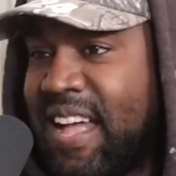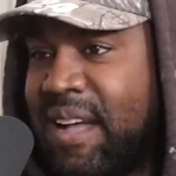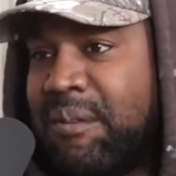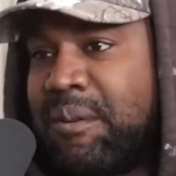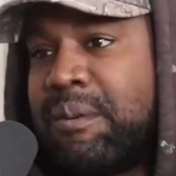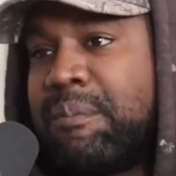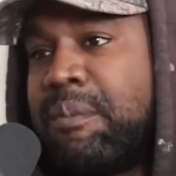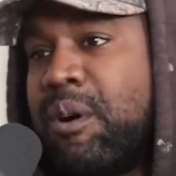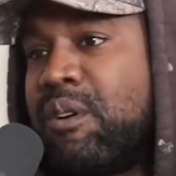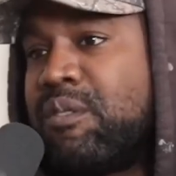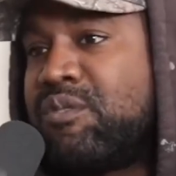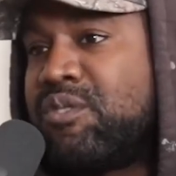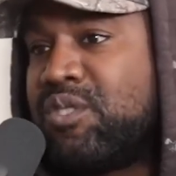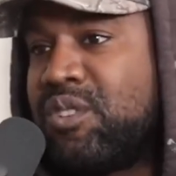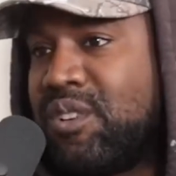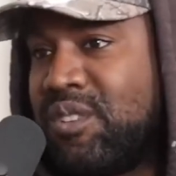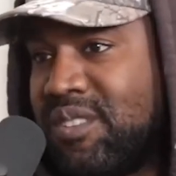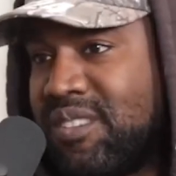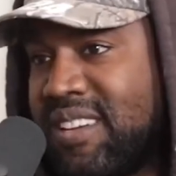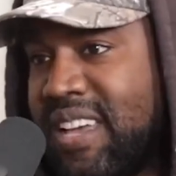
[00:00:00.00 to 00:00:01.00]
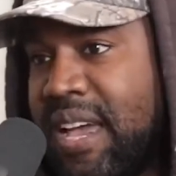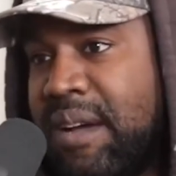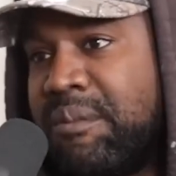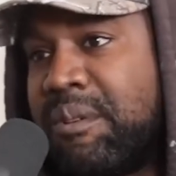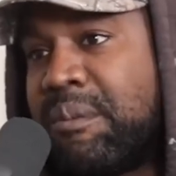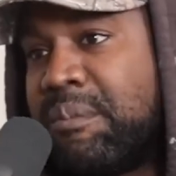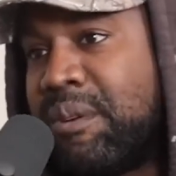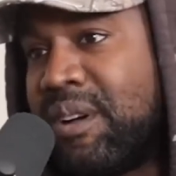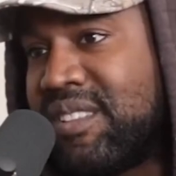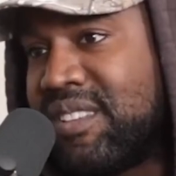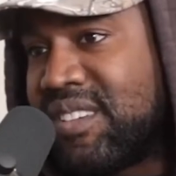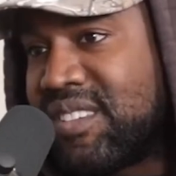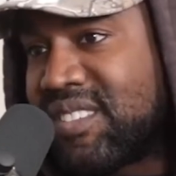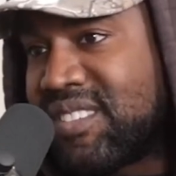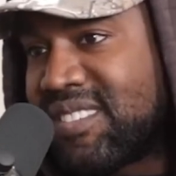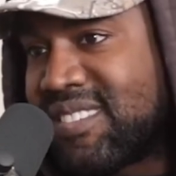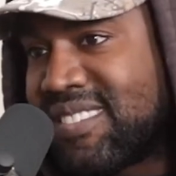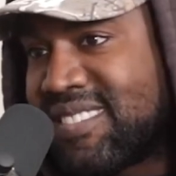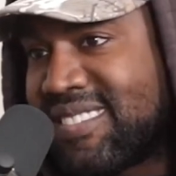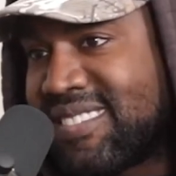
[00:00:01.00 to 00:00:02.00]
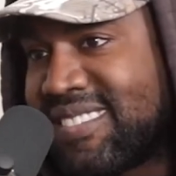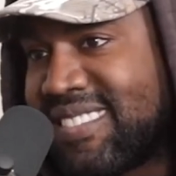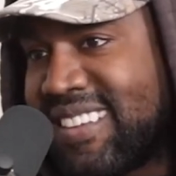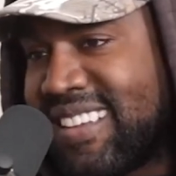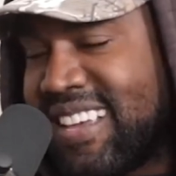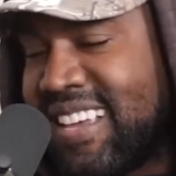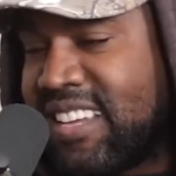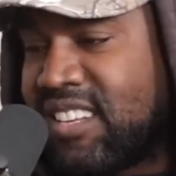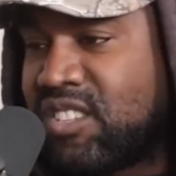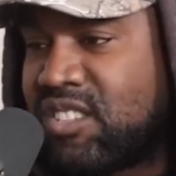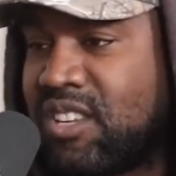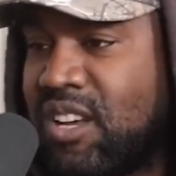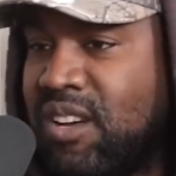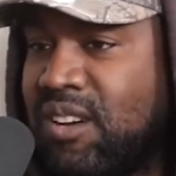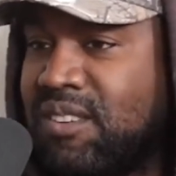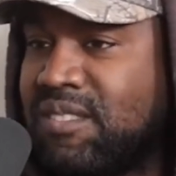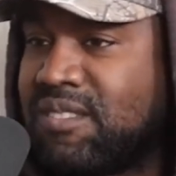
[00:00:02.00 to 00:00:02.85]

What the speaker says: And we're both Jew, and we're brothers. So